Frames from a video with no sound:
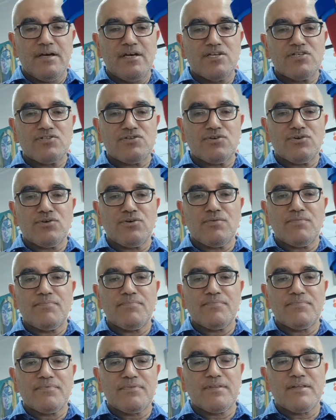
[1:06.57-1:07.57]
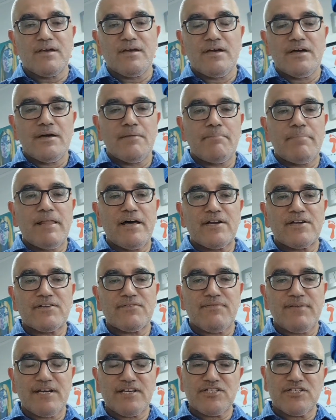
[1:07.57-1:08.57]
So, plantar
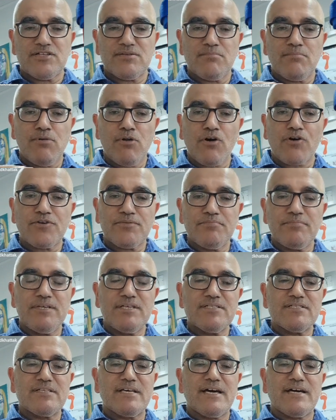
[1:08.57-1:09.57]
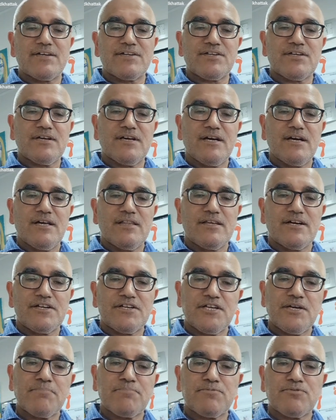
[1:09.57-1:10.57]
flexion blocked means that the
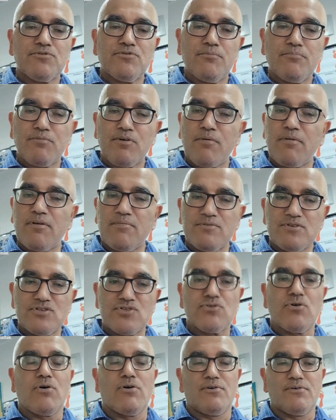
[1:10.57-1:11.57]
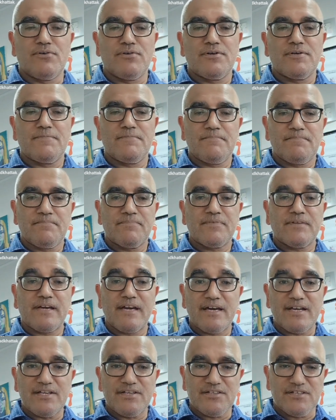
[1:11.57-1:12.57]
tiptoe problem is solved,
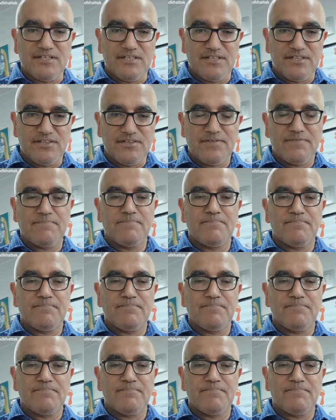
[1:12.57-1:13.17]
guaranteed.